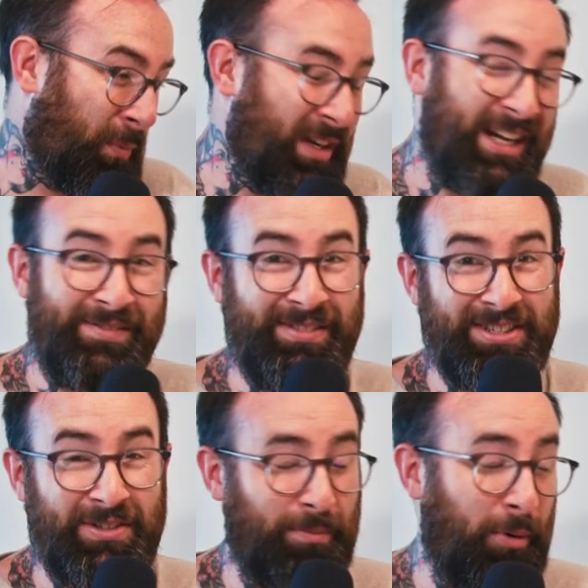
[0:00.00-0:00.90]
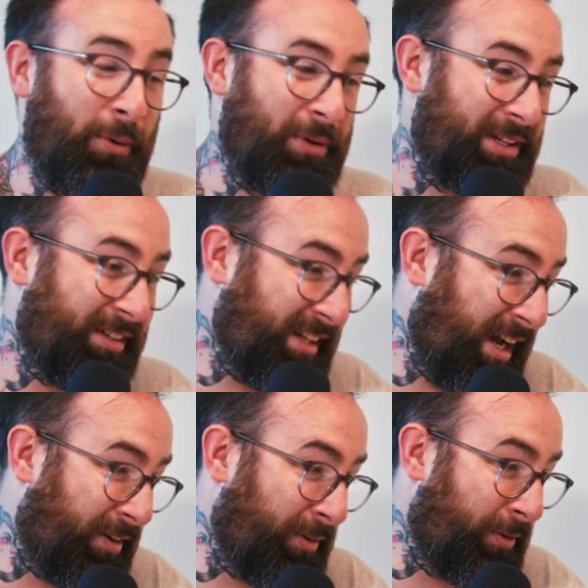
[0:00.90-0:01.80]
We have this Napoleon
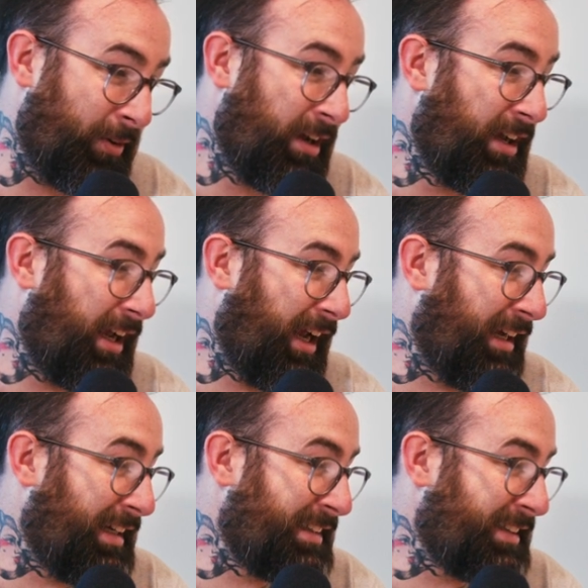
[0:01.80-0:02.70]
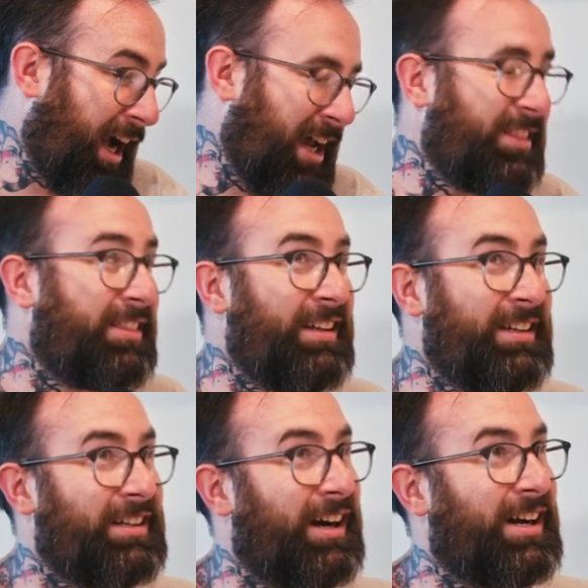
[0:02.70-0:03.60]
tattoo. And I
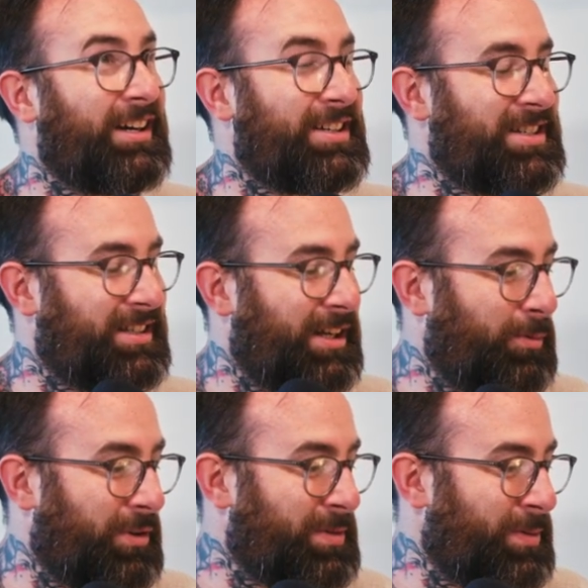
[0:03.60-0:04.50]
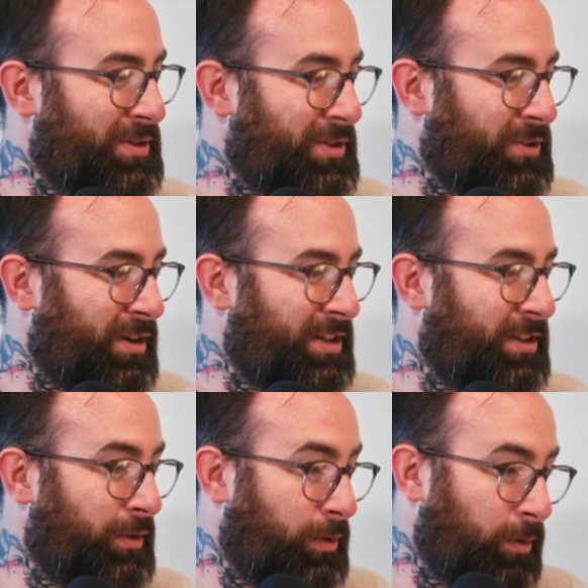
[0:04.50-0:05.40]
think I understand what this person's trying to
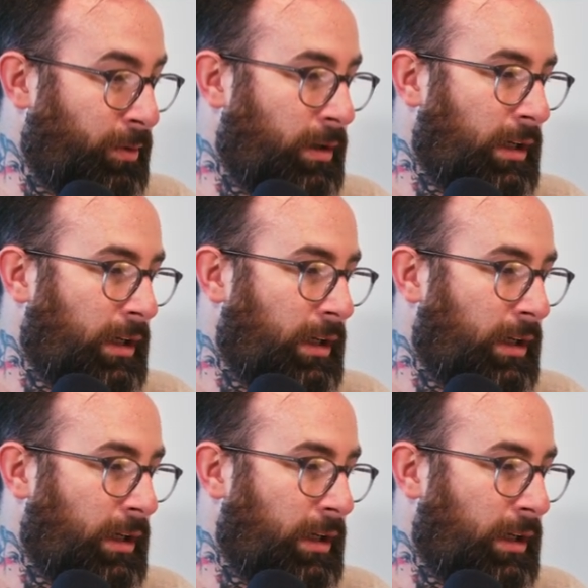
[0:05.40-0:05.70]
do.